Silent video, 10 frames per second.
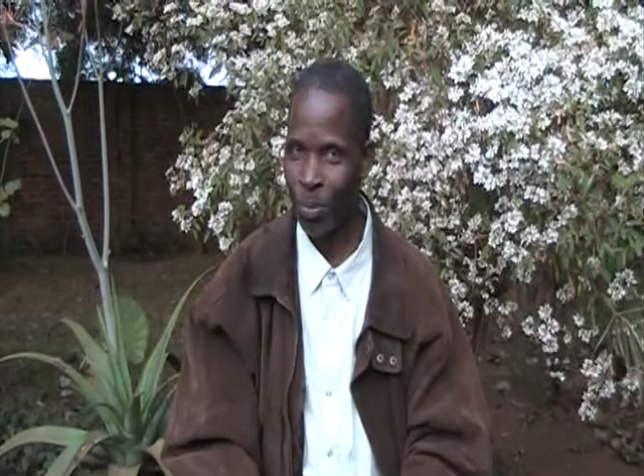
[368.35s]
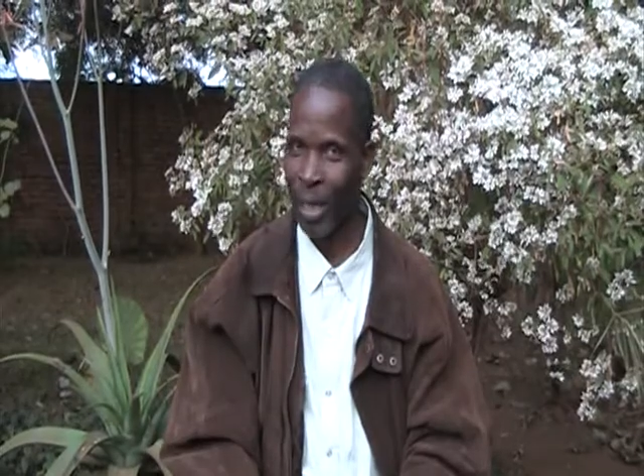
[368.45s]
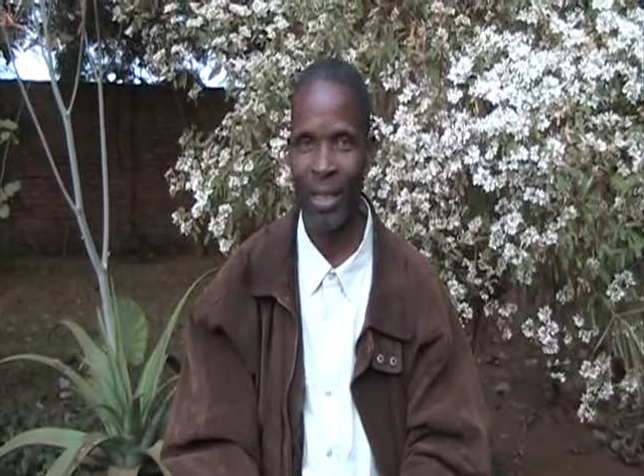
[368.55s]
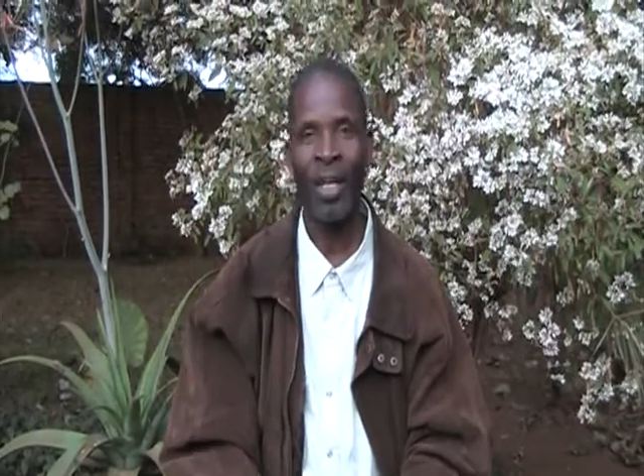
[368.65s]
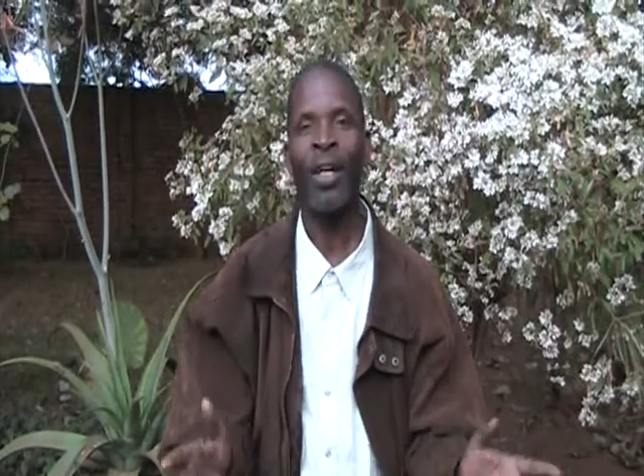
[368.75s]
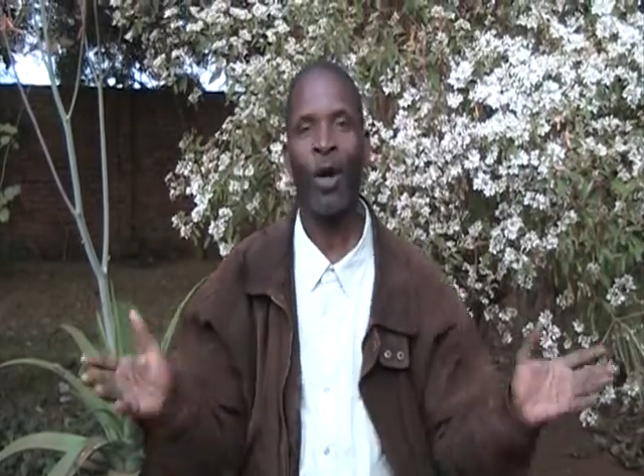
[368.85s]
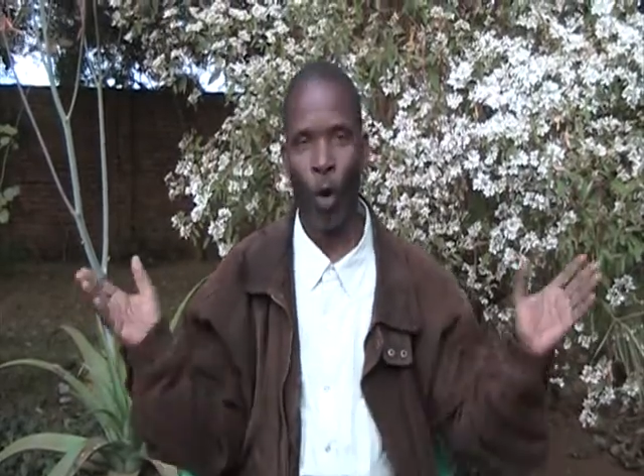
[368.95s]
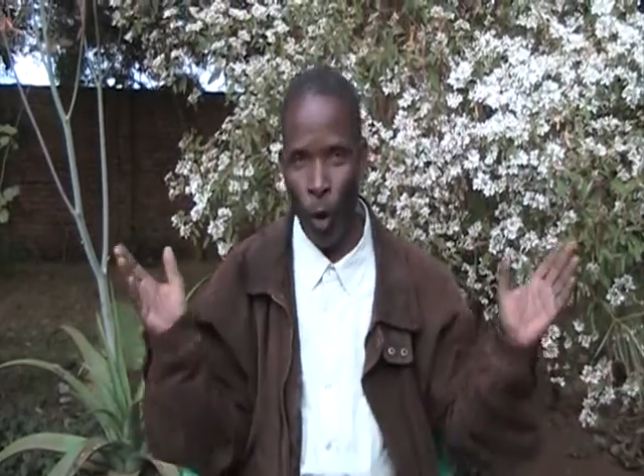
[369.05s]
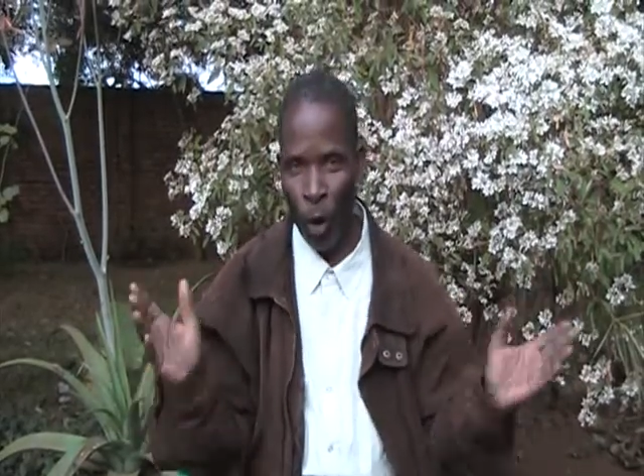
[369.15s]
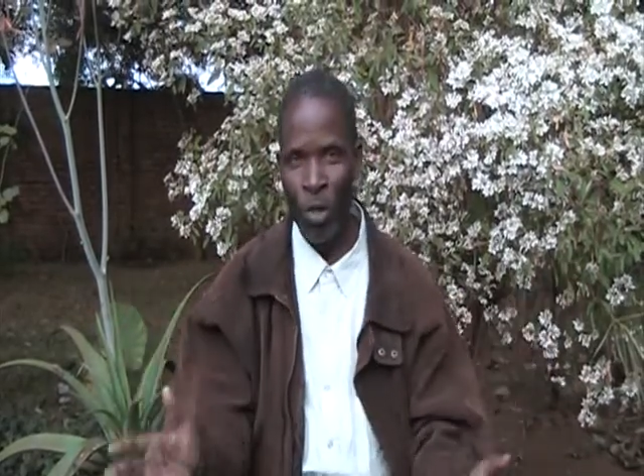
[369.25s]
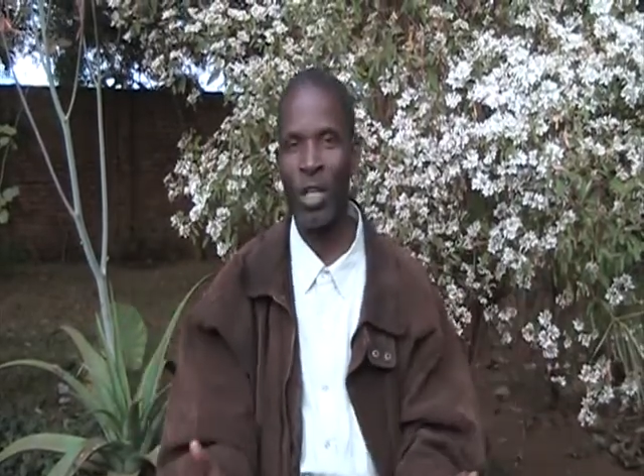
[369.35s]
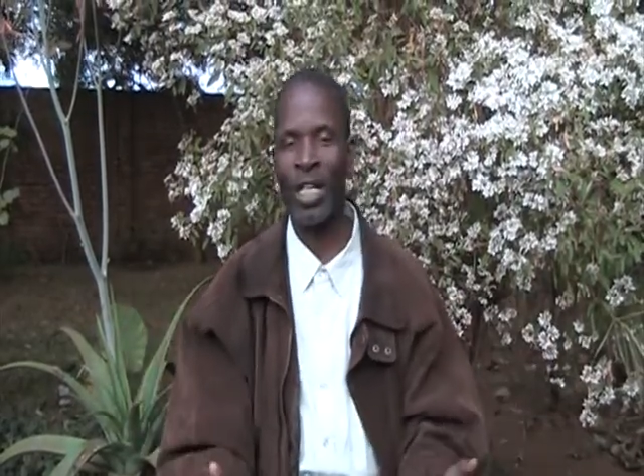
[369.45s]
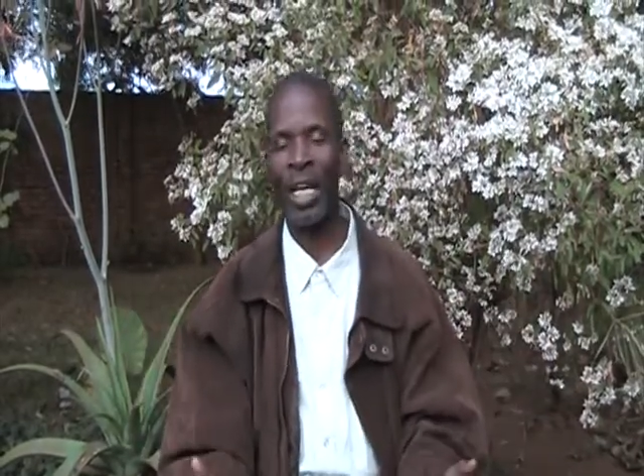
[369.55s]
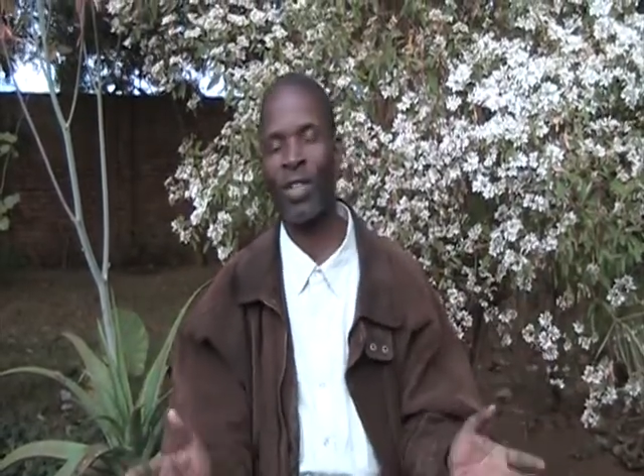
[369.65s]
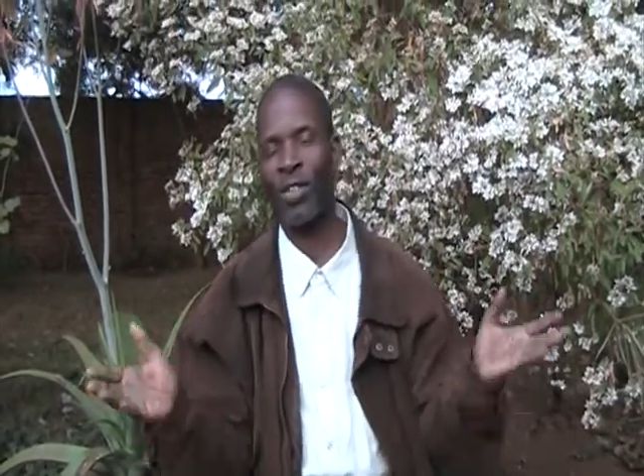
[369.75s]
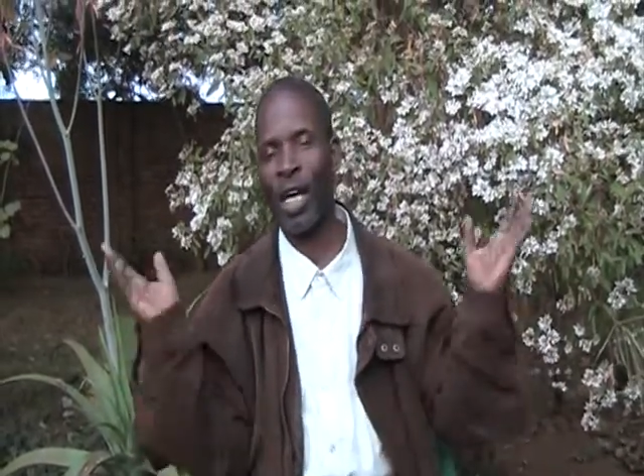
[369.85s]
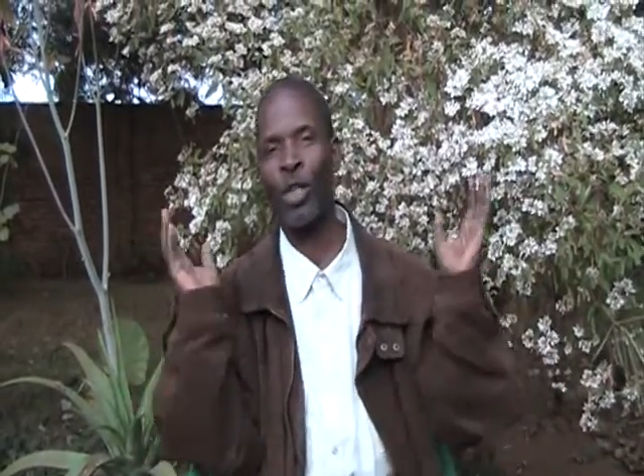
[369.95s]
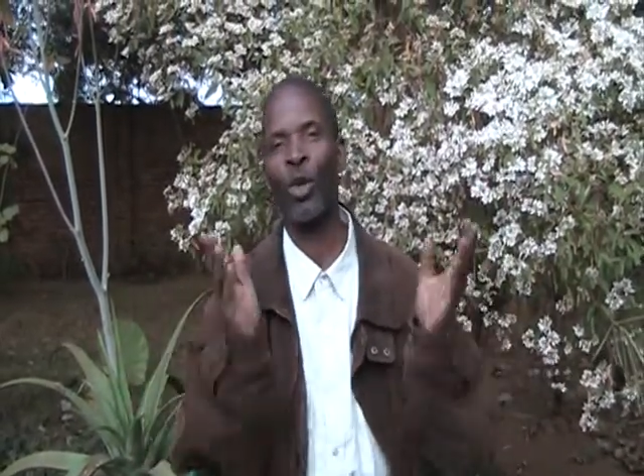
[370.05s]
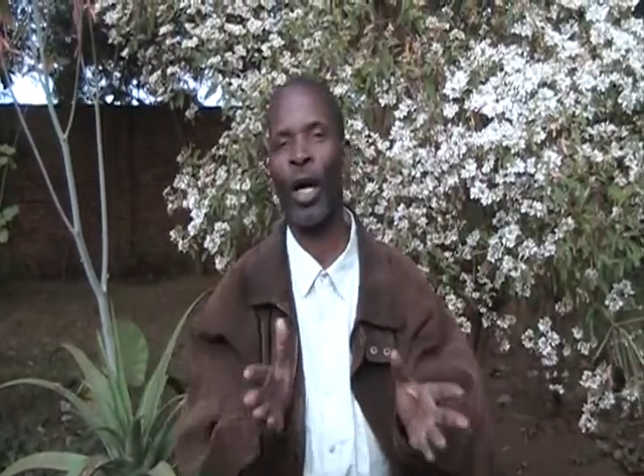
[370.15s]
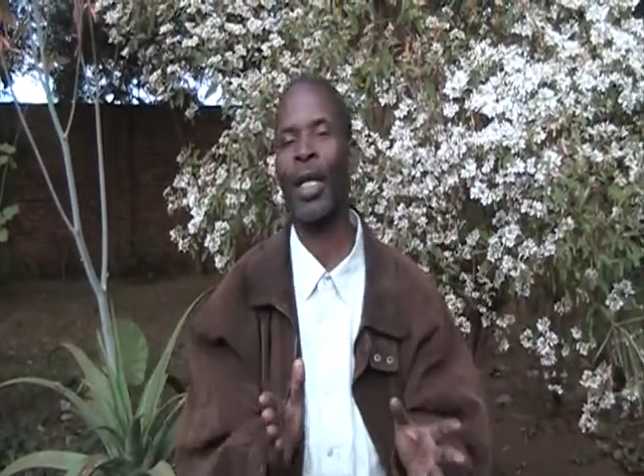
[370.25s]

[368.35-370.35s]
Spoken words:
But all the days that you are